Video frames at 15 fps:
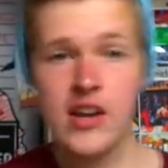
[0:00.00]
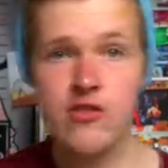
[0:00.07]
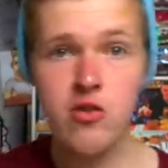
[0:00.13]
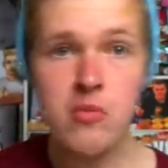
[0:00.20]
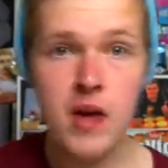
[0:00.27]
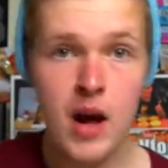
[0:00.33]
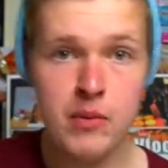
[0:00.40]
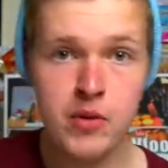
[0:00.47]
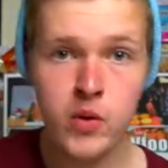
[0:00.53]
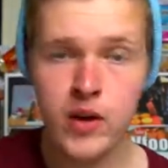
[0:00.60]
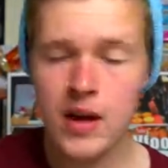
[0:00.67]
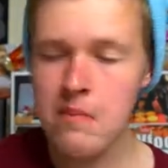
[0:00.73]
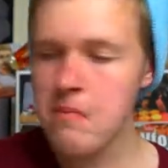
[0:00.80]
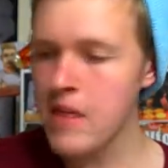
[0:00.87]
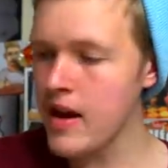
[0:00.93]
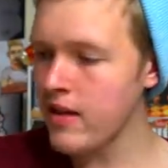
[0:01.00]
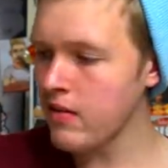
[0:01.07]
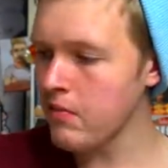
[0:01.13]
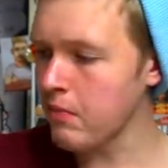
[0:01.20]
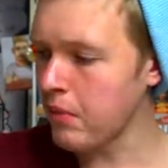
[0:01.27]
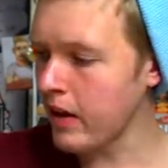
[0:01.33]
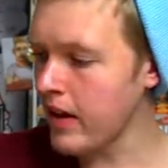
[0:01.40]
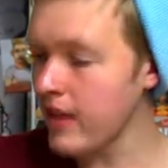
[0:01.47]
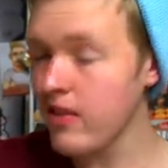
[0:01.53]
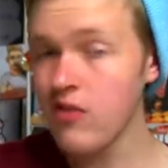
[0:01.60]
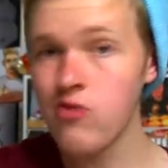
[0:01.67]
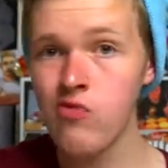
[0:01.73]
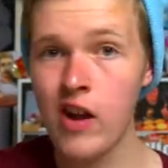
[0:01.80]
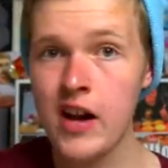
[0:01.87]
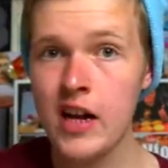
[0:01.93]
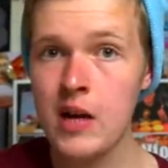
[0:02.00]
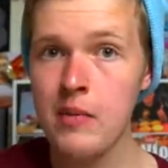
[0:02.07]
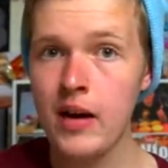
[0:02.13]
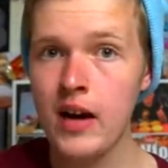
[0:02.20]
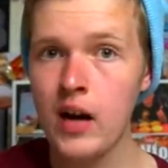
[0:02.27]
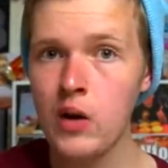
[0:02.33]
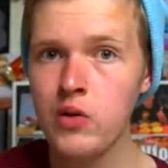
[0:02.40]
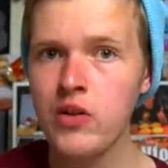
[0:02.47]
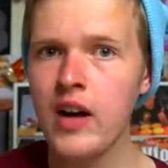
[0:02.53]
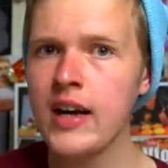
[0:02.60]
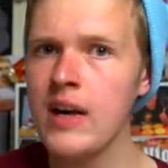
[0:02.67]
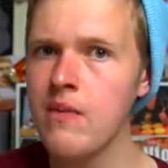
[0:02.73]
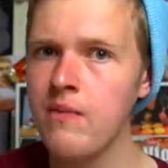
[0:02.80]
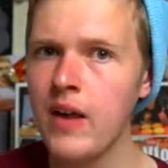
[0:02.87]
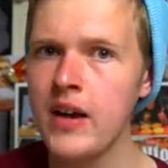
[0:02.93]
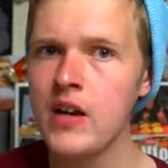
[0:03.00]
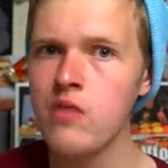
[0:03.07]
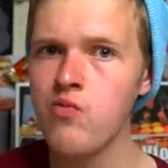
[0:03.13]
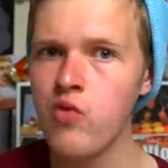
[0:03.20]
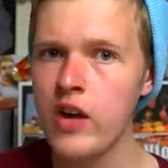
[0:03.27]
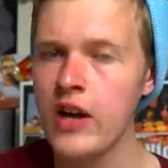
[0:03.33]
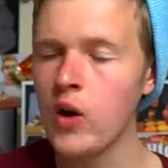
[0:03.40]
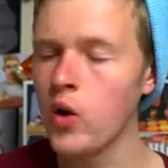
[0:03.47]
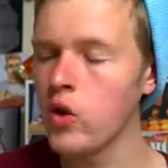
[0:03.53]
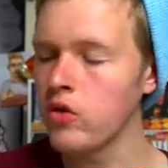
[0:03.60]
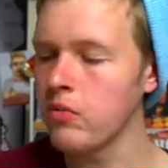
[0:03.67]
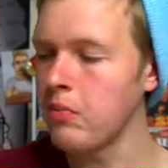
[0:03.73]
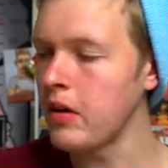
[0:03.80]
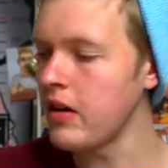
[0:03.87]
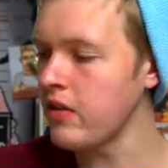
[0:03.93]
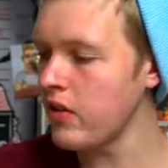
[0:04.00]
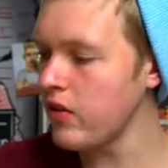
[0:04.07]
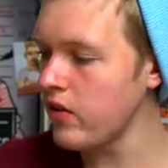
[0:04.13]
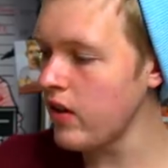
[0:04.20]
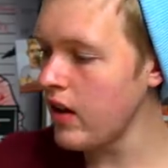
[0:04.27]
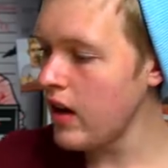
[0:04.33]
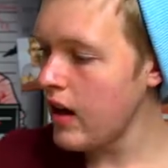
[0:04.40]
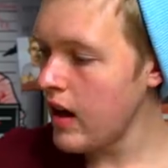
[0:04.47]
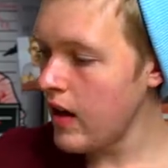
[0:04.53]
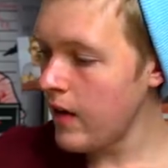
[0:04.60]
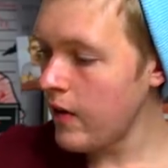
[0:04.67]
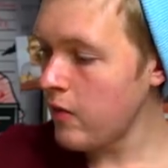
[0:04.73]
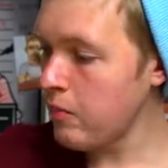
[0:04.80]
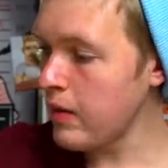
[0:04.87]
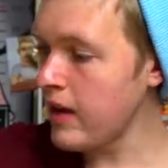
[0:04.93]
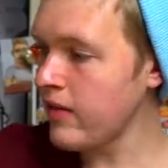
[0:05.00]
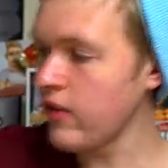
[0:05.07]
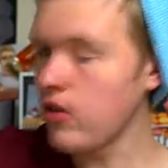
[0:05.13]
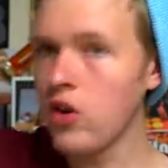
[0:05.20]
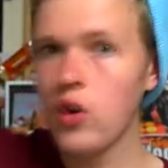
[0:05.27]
is from an absolutely amazing place right near my house. I keep finding really awesome places. This place is